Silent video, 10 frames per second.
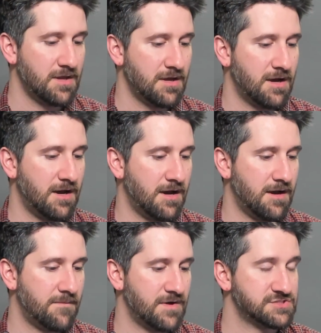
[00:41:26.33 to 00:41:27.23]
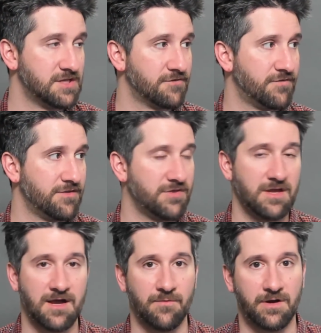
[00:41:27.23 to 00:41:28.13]
Um, there's another fun
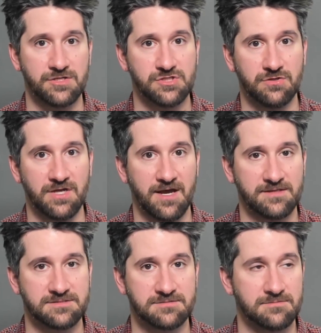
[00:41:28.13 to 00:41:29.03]
thing I wanted to show you guys.